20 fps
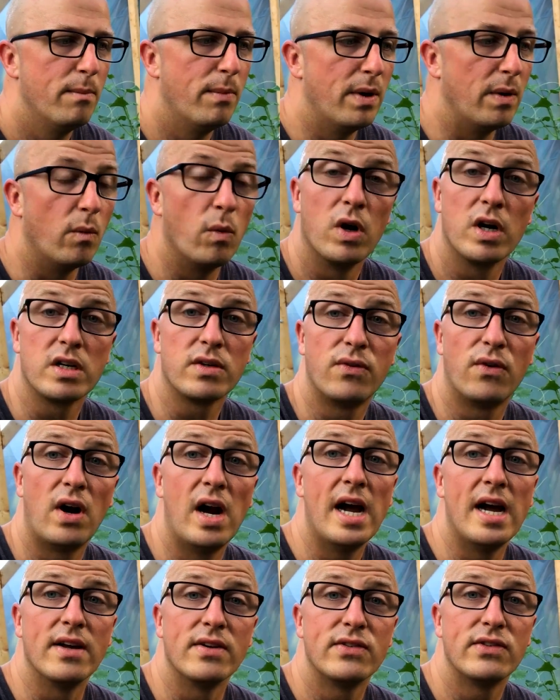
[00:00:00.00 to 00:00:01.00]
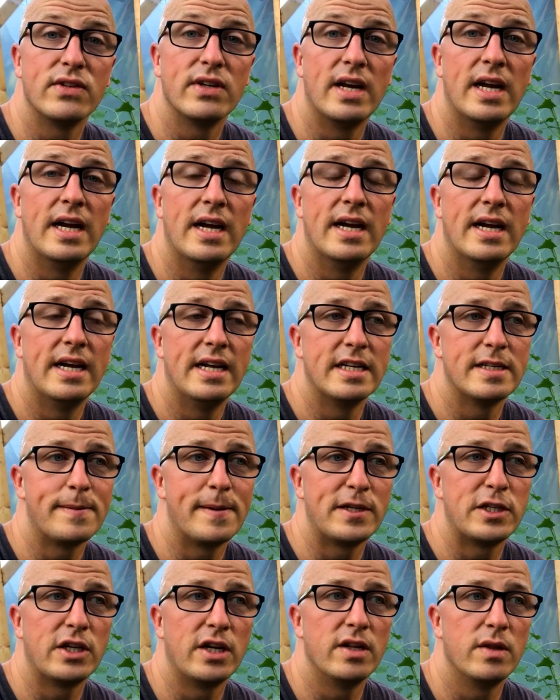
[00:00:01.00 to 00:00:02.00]
but works for us, uh,
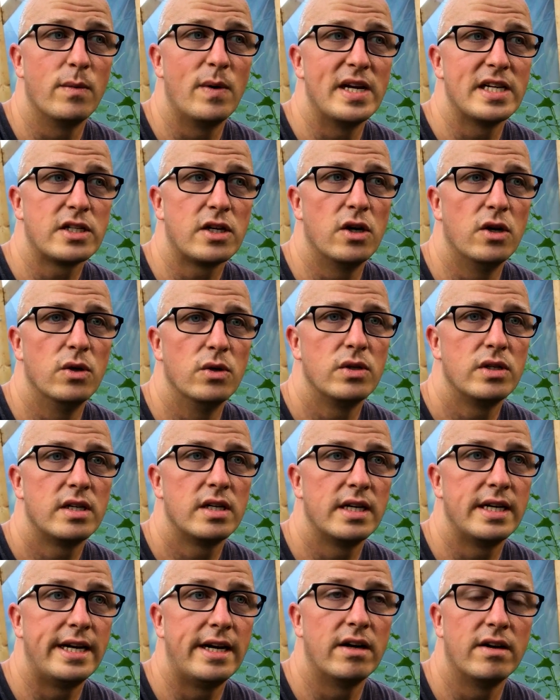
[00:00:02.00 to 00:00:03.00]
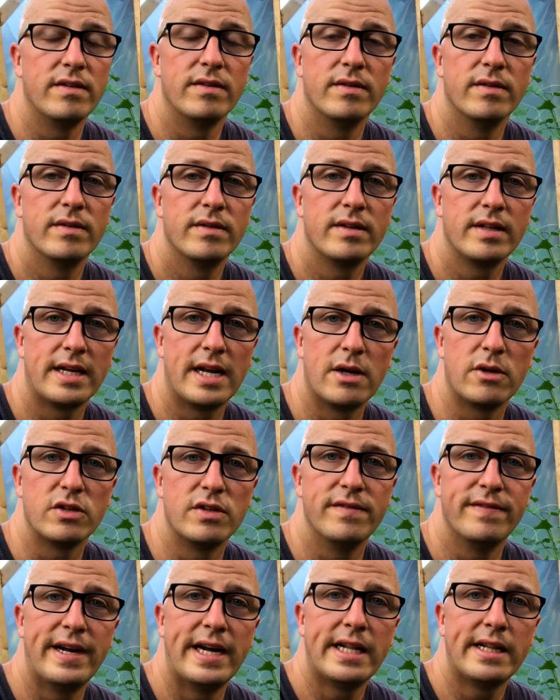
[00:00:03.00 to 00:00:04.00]
especially on the west coast here in the
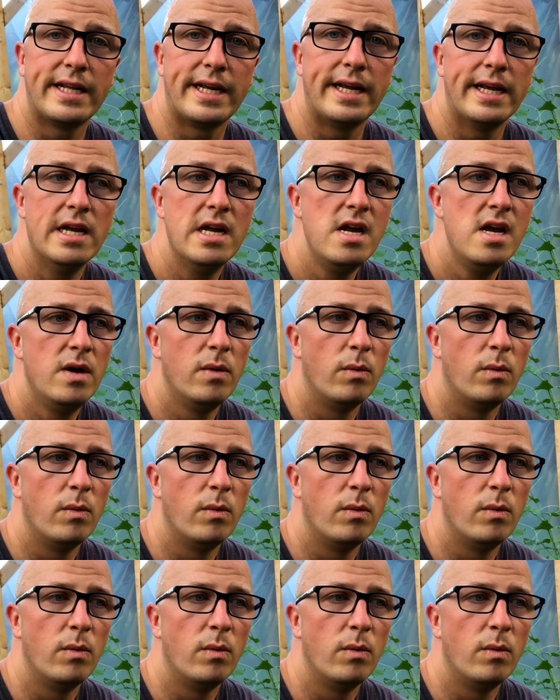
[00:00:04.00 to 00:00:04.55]
Cowichan Valley,